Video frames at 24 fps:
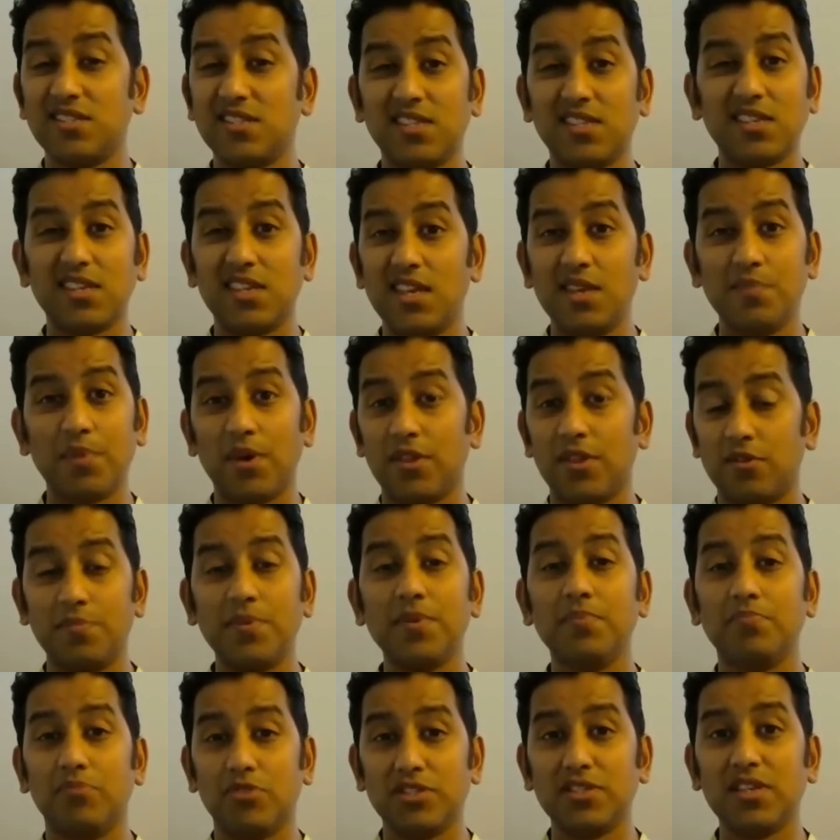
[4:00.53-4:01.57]
to keep other
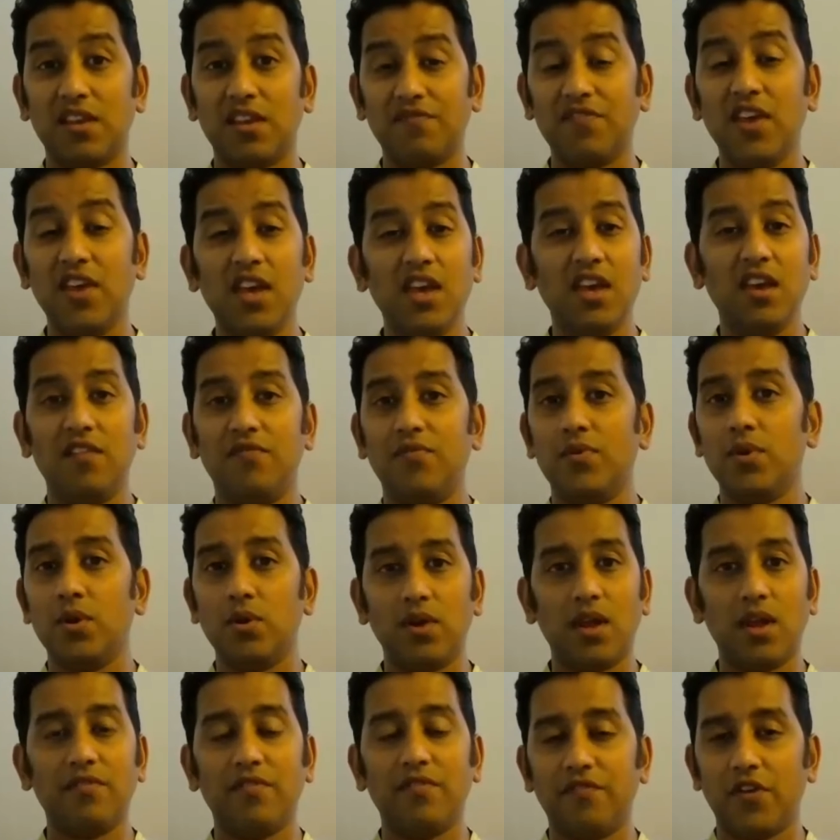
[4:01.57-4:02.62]
people safe. We
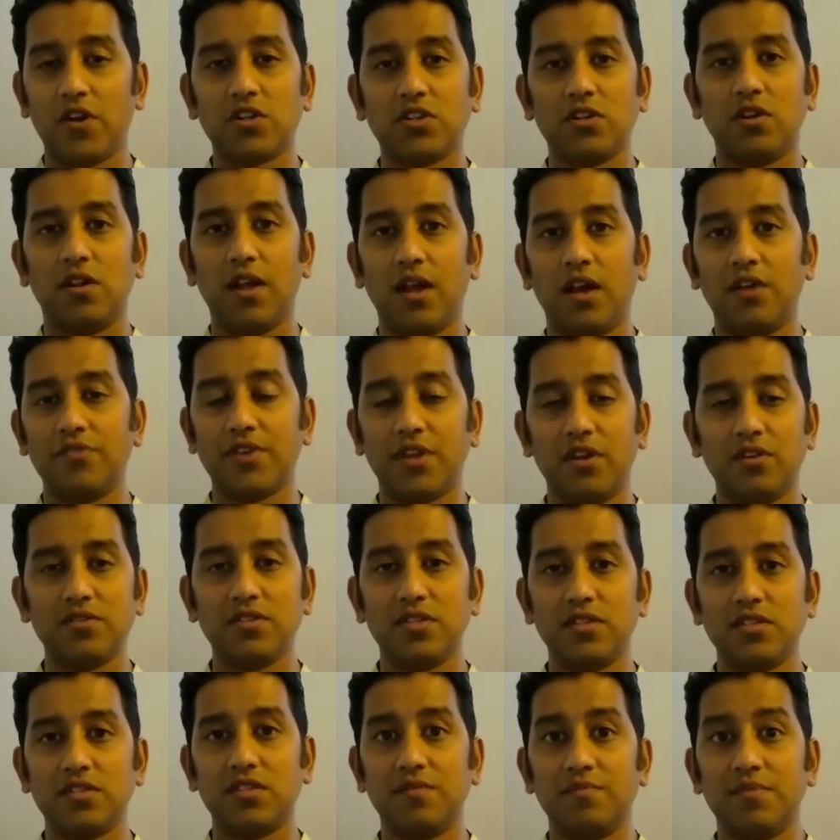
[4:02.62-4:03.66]
don't have a functional healthcare
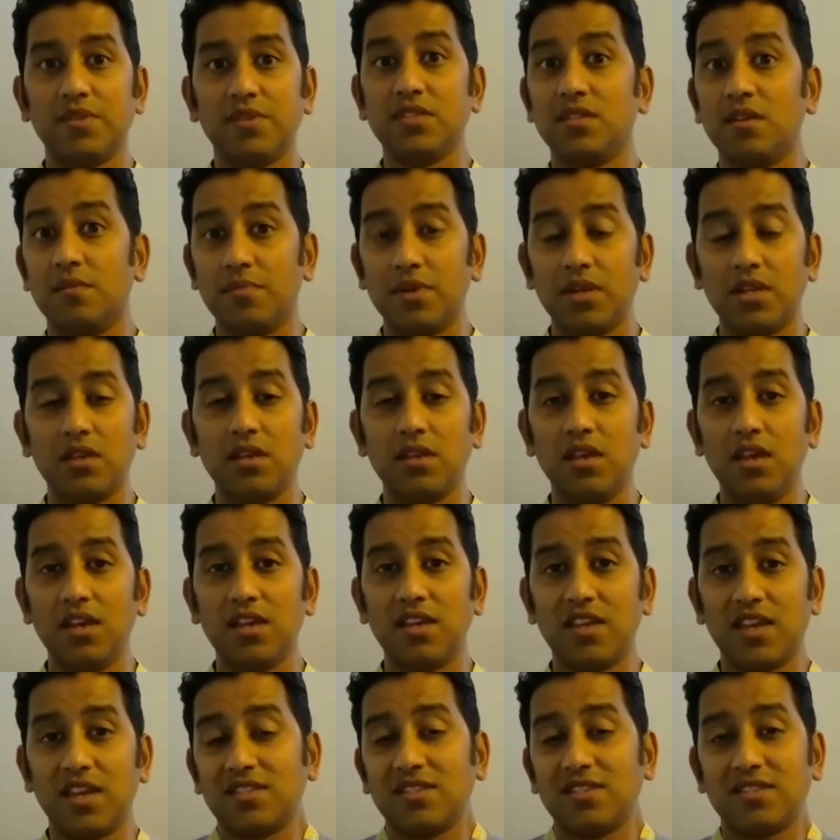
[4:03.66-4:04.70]
system and somebody
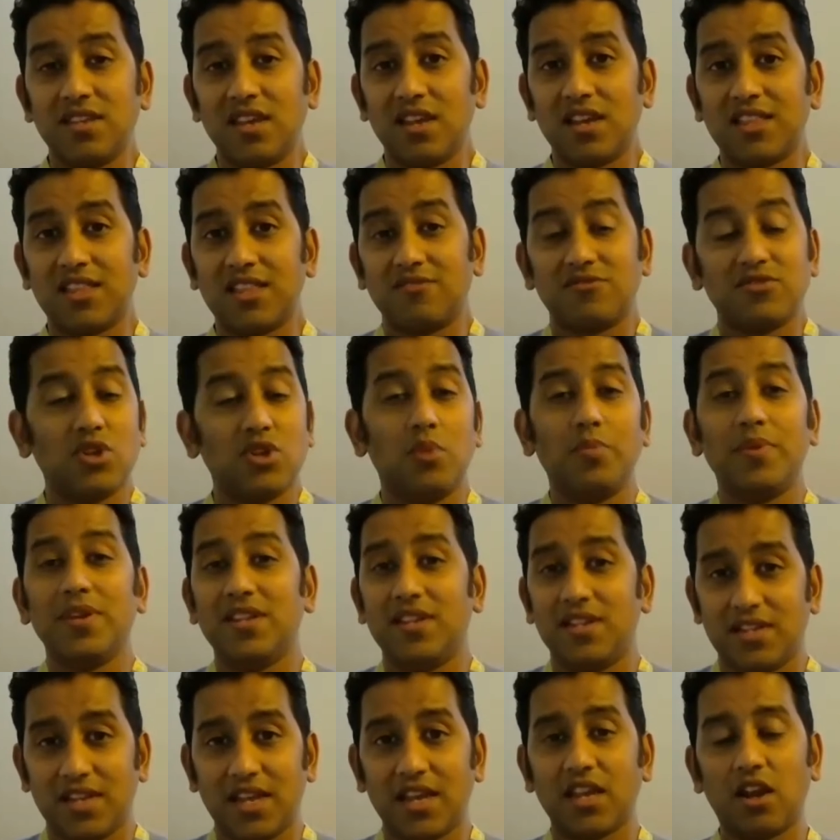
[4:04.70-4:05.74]
gets sick, there's
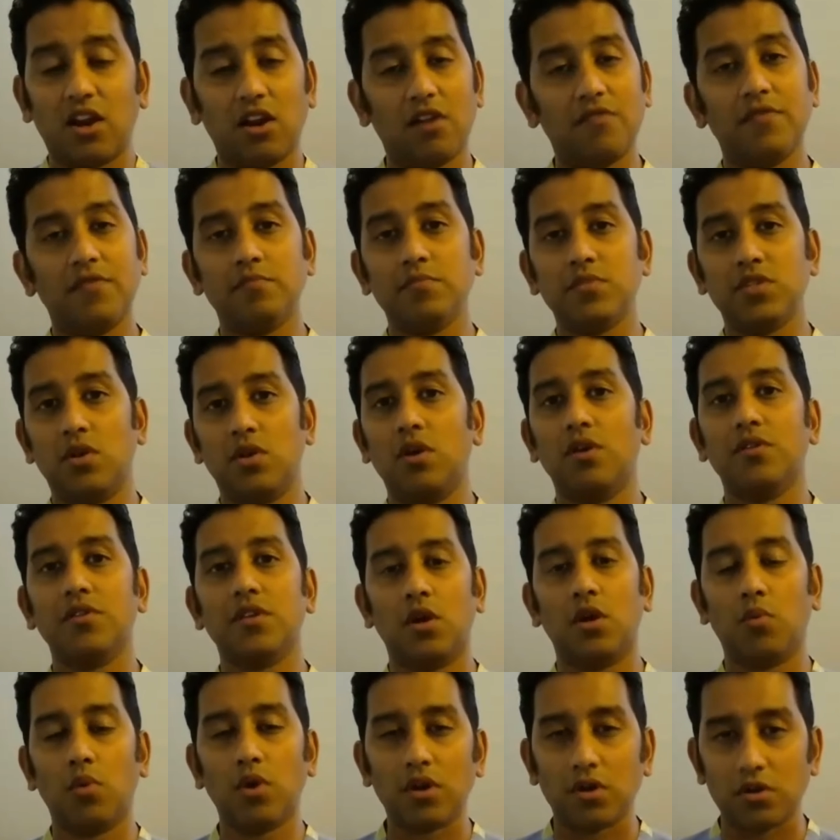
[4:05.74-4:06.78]
nobody to take care of them. So
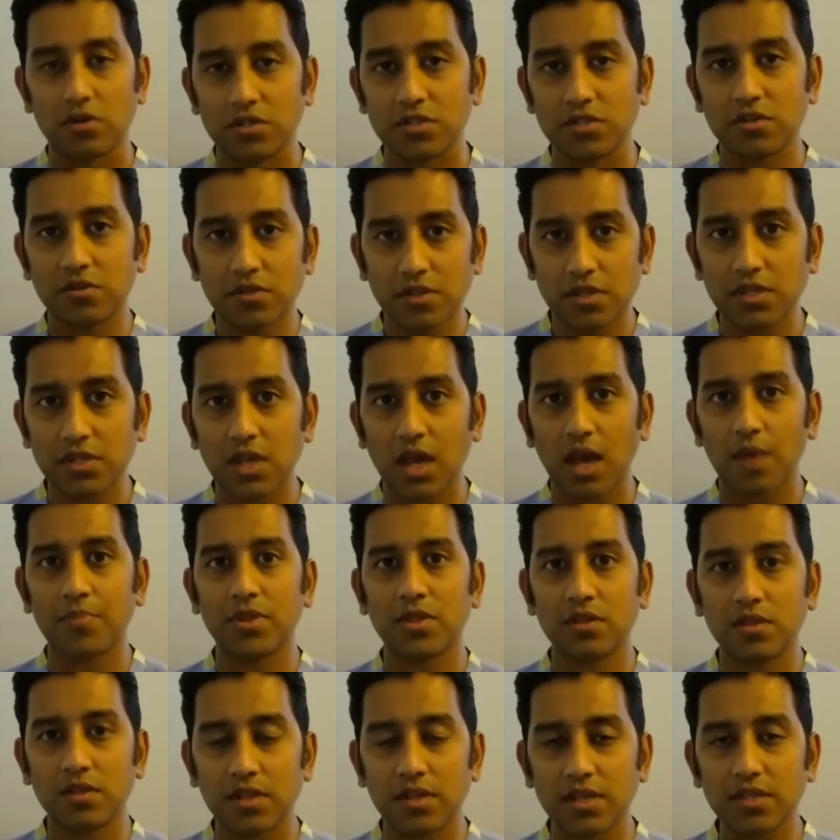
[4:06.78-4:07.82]
healthcare workers are at the
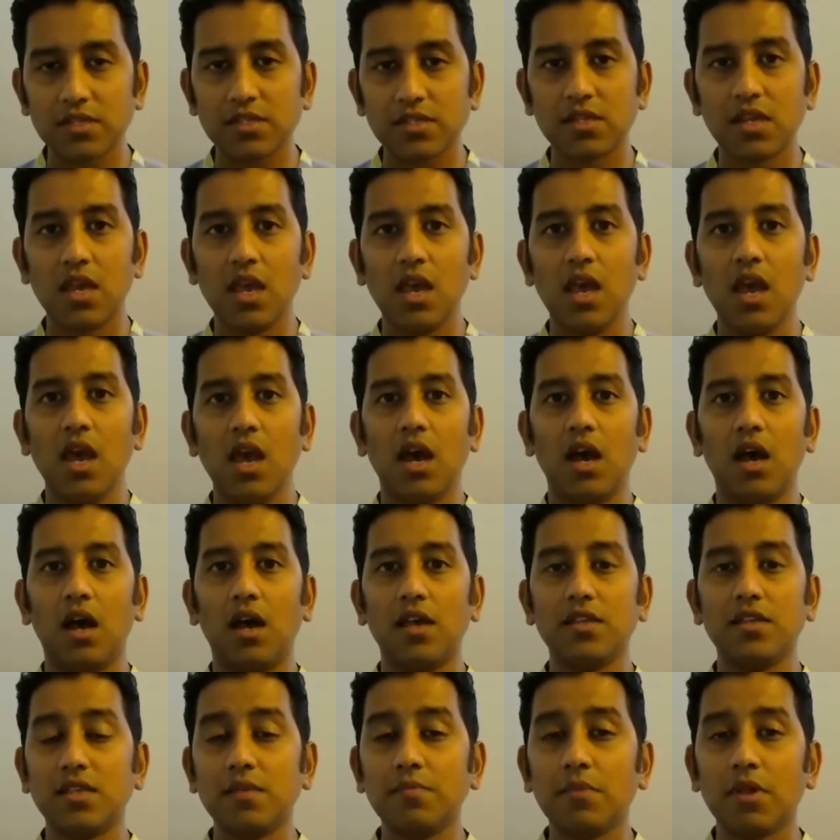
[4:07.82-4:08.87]
top of the list.
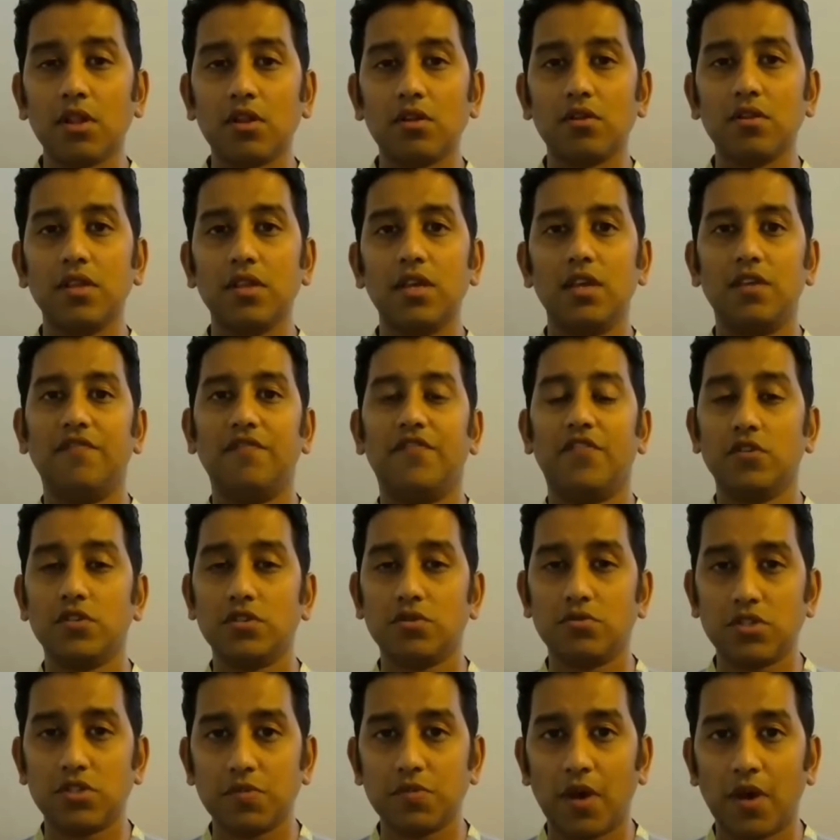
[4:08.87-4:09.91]
Similarly,
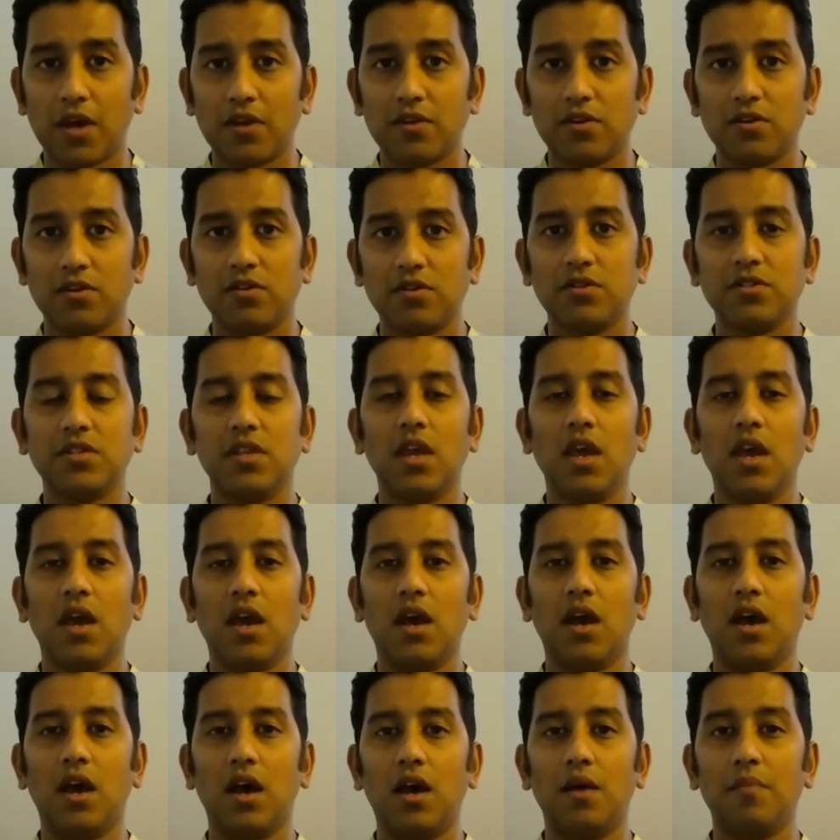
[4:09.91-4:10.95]
first responders
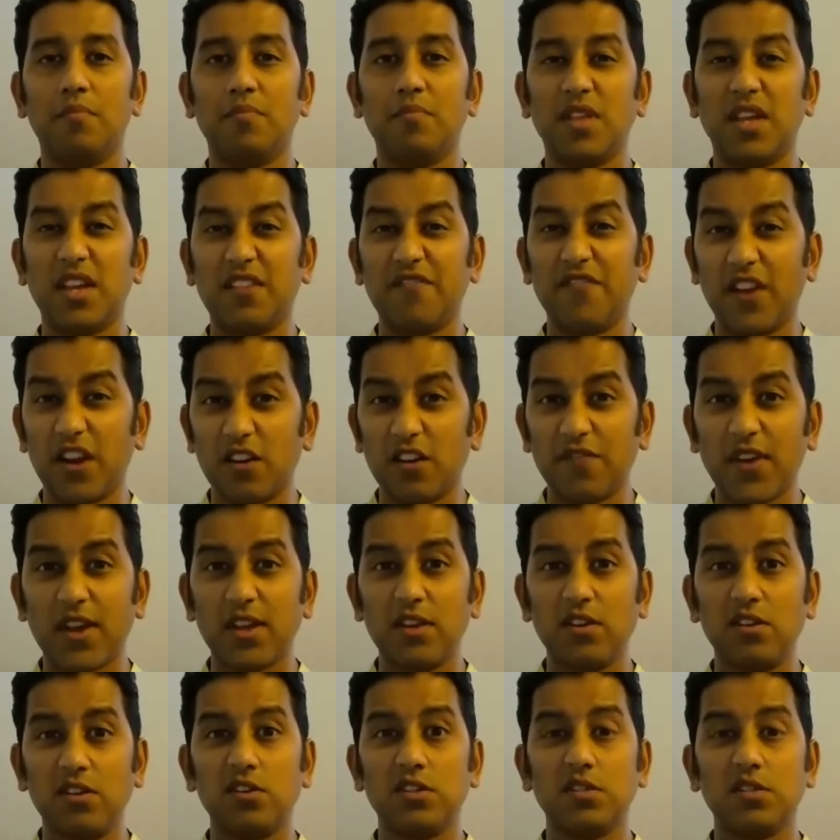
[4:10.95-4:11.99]
like
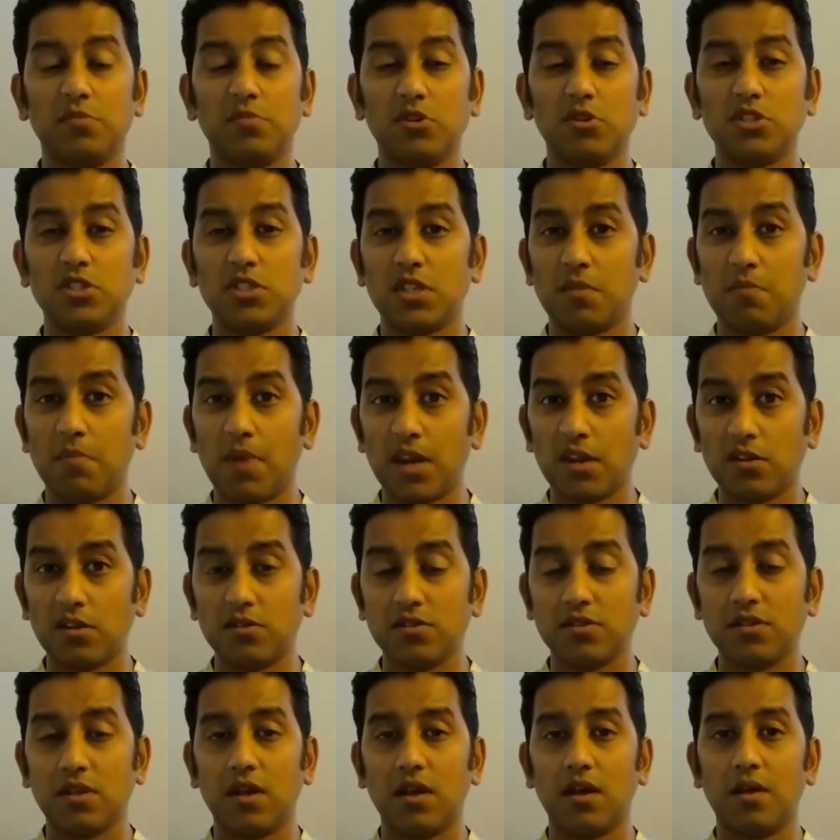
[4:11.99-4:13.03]
firefighters, emergency
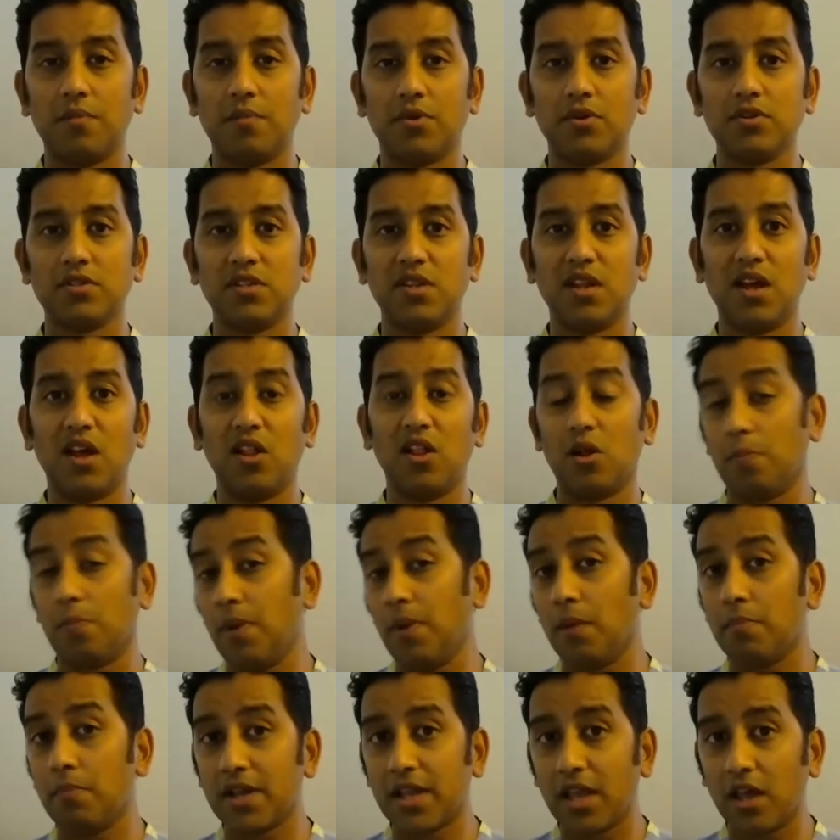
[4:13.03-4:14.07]
medical personnel,
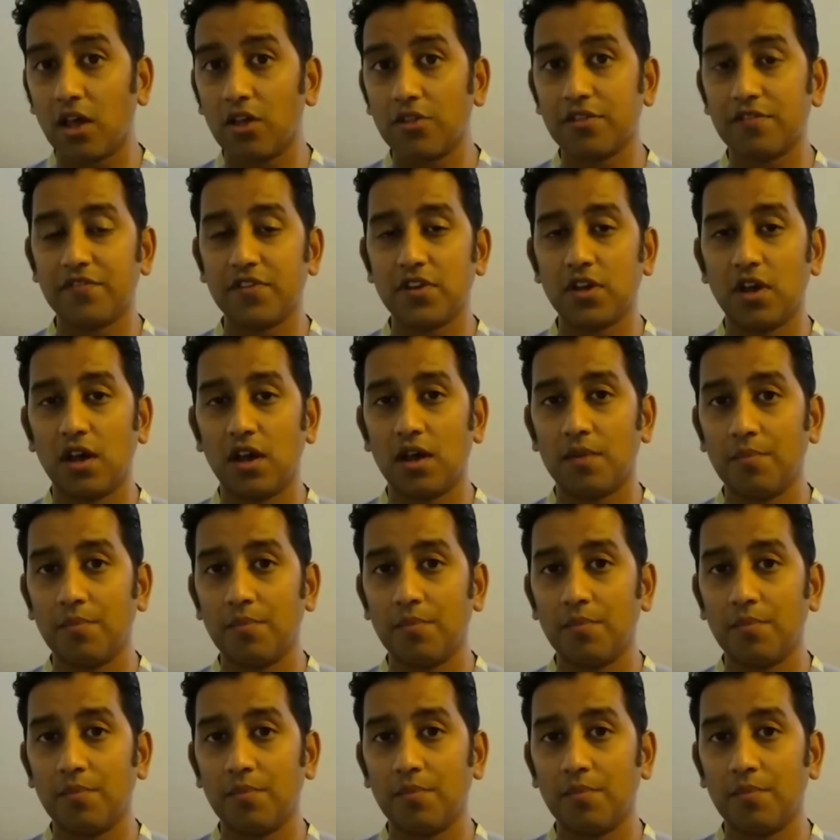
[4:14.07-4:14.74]
our public health